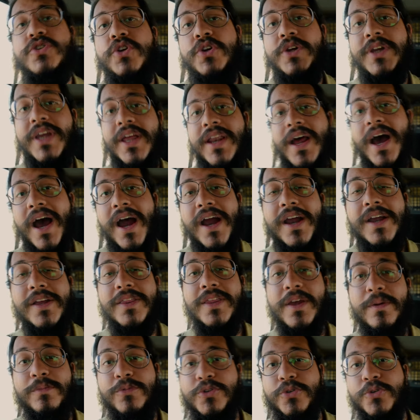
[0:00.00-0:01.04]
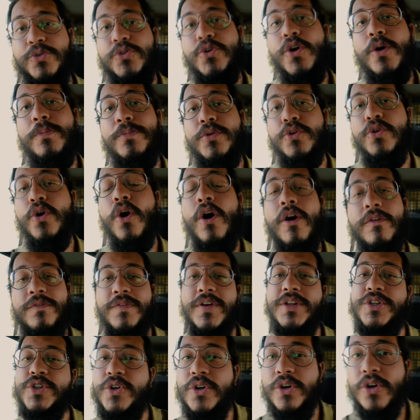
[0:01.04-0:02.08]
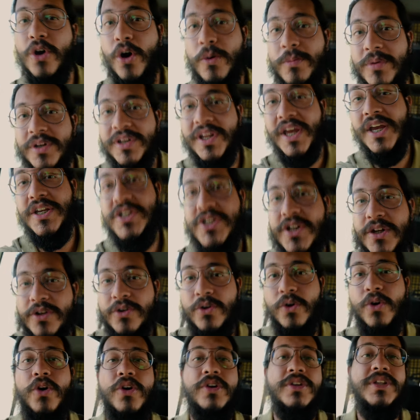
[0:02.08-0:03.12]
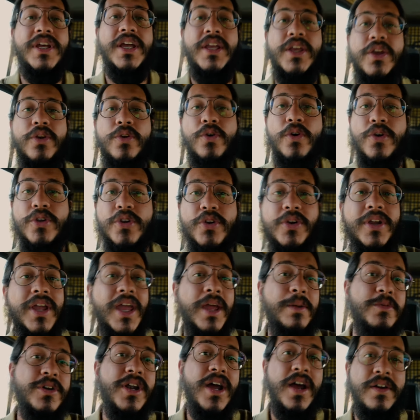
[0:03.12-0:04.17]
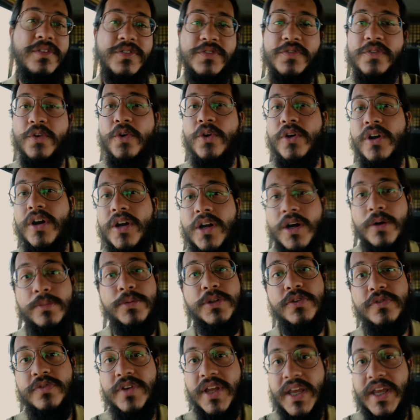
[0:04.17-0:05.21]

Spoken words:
So you can hire them to drop you off at your accommodation or take you on your game drives for a couple of